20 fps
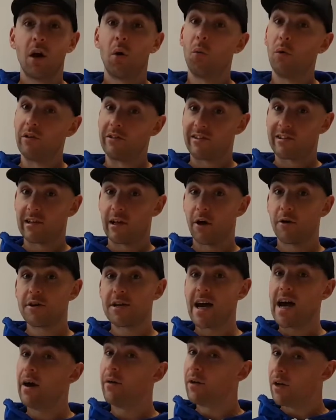We'll slow
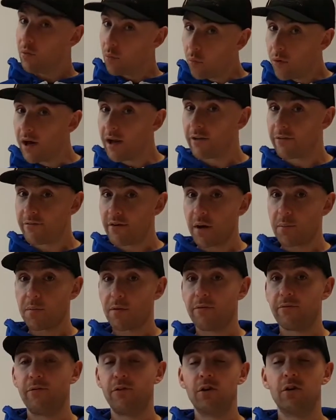down, it will
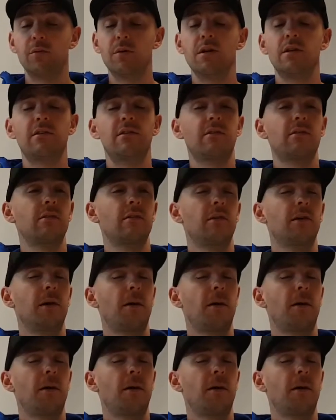affect performance,